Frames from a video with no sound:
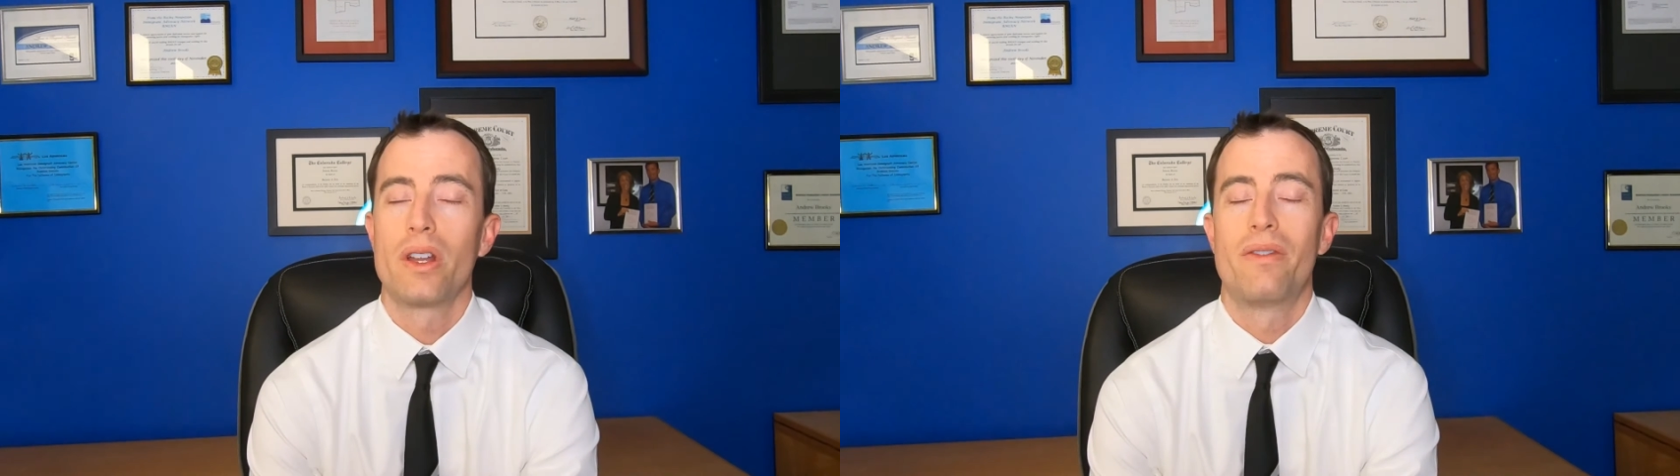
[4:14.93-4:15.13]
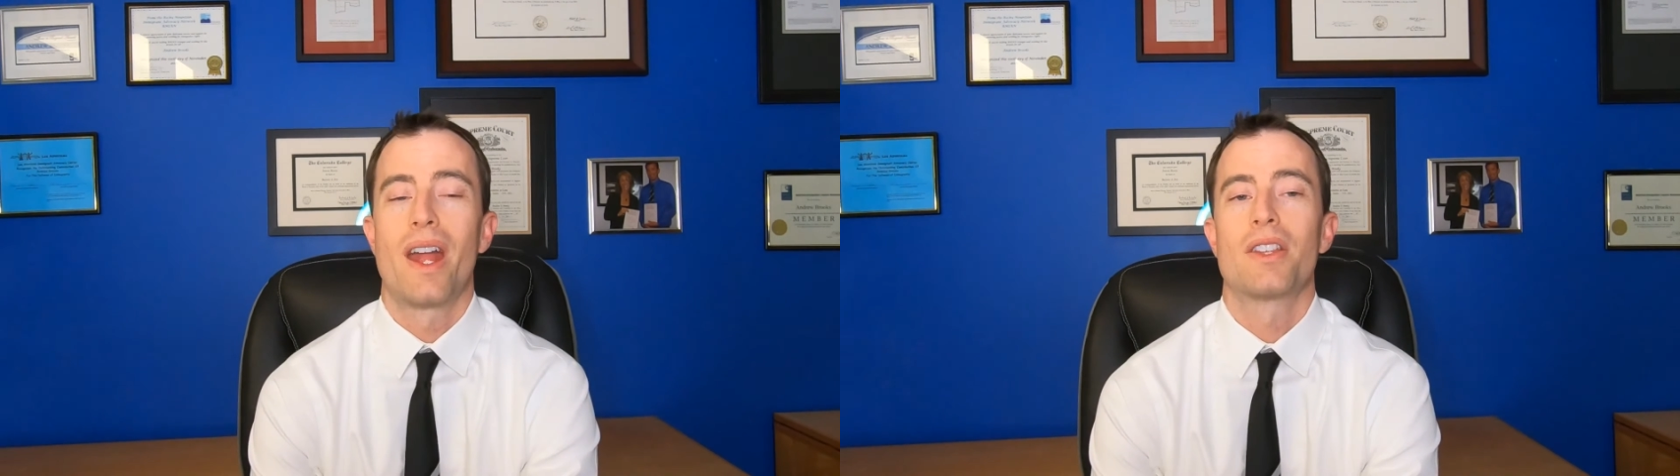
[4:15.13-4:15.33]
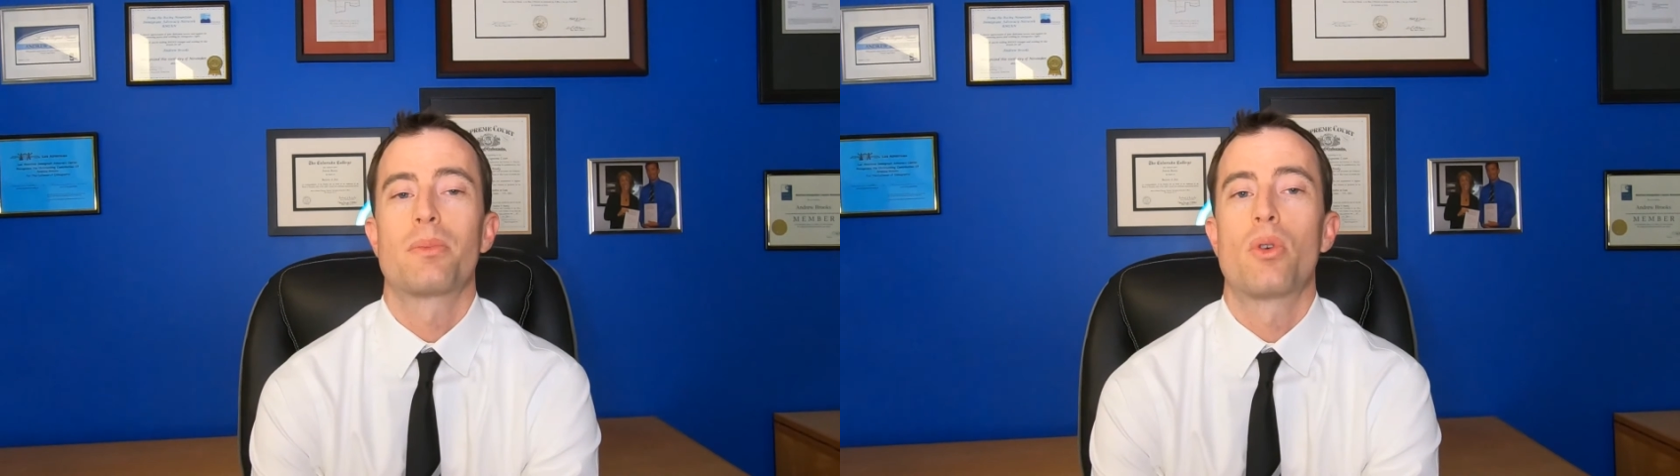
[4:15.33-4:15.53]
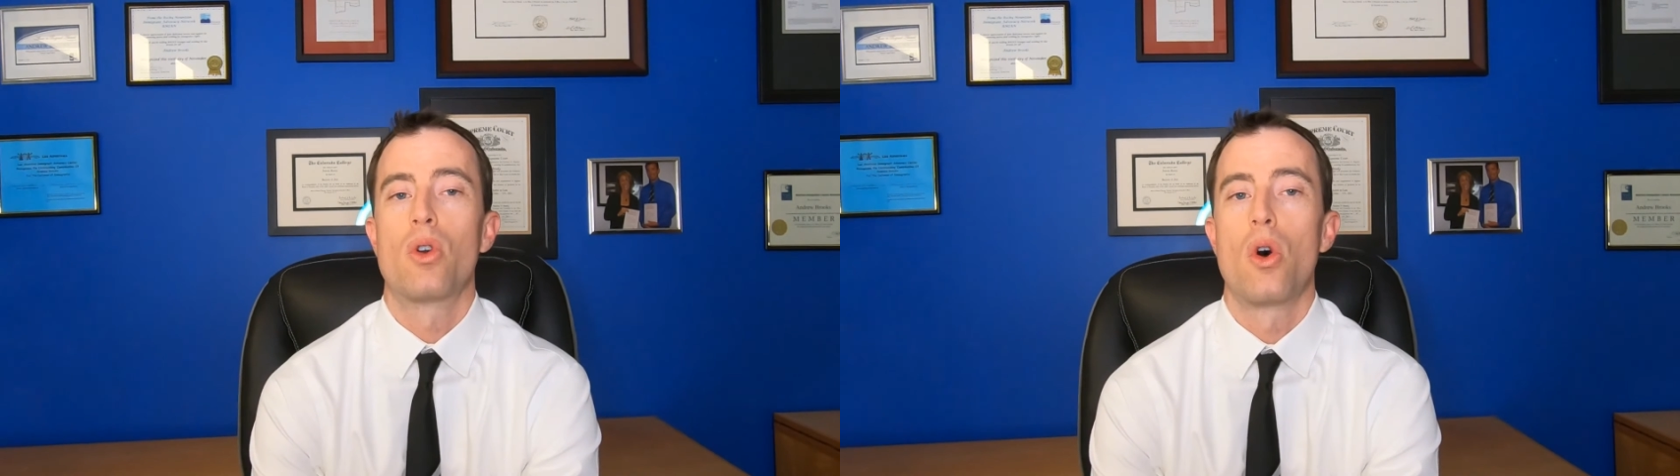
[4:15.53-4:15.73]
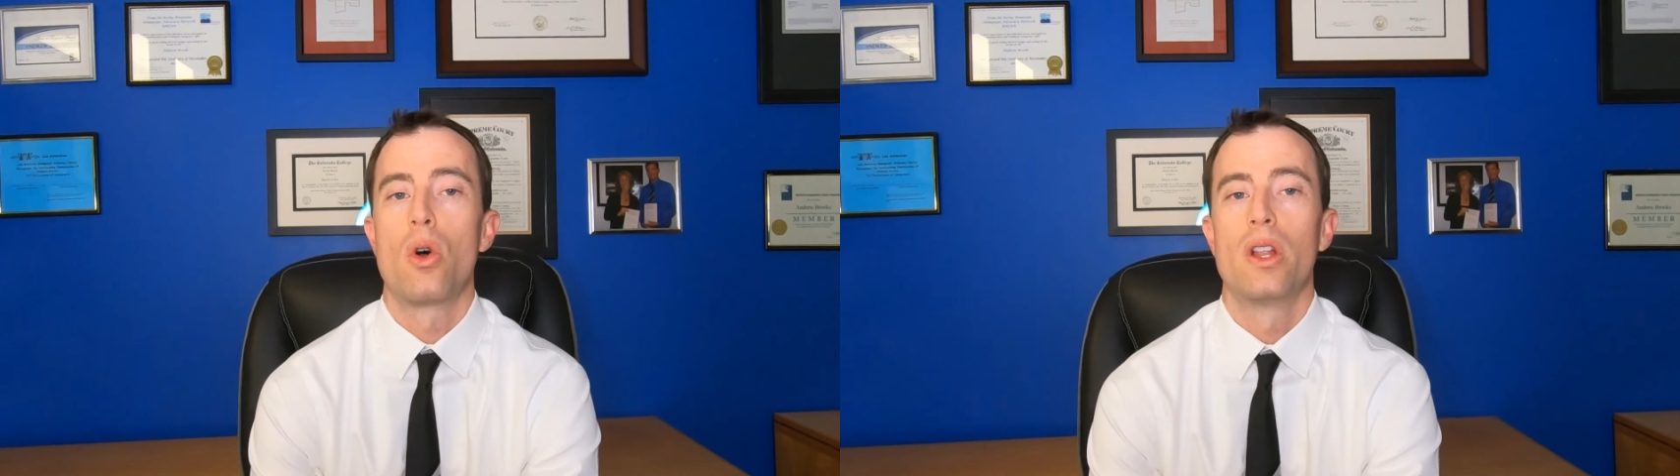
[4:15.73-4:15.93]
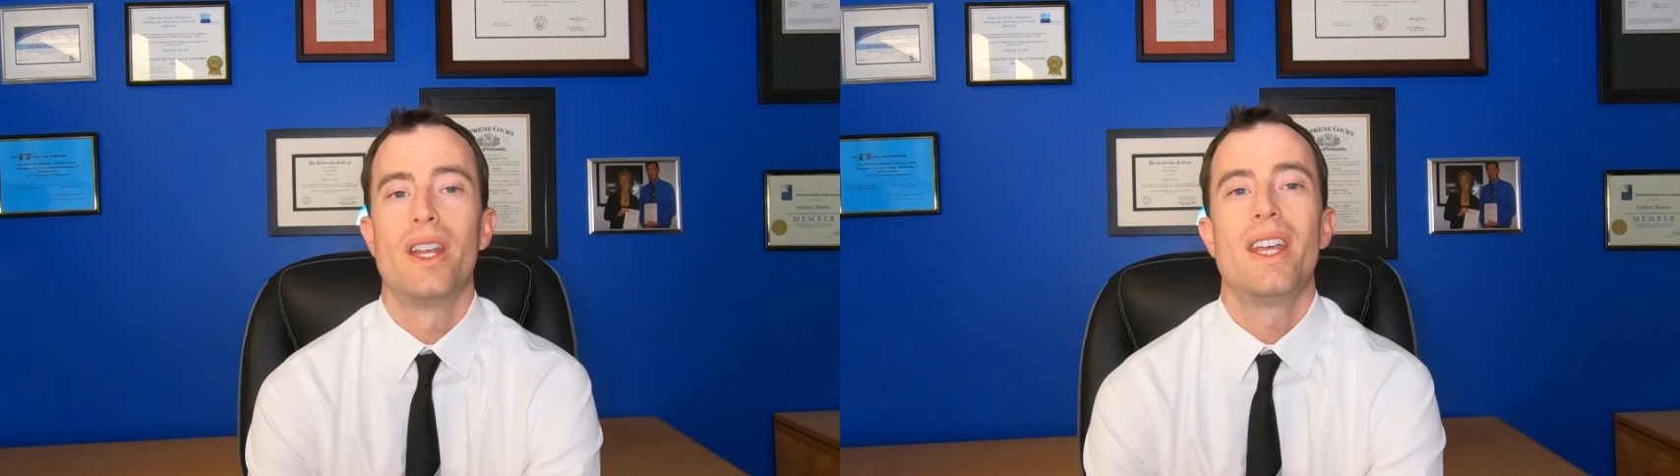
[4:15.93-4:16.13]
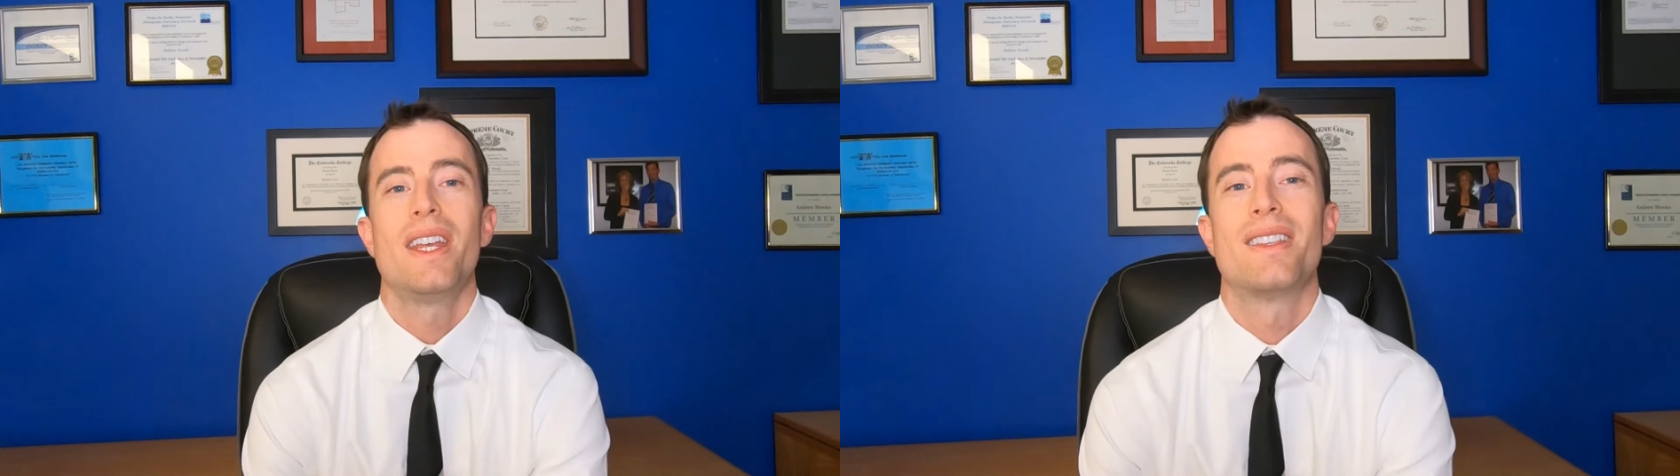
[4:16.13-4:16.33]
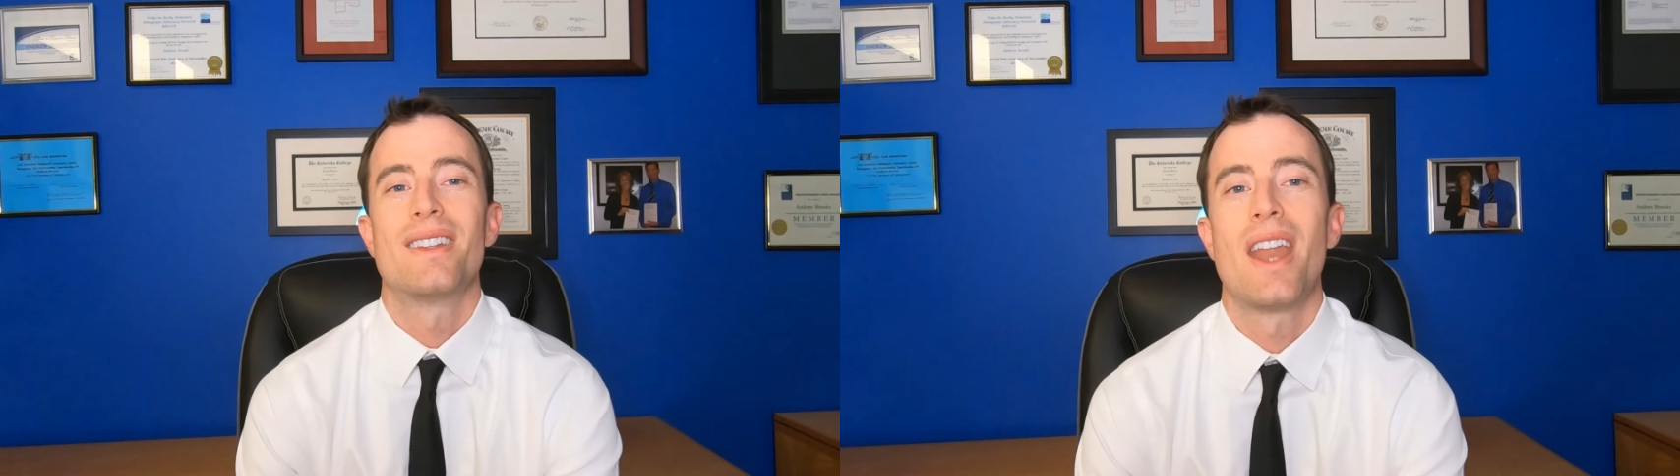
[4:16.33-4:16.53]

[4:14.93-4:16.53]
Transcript: Advanced parole is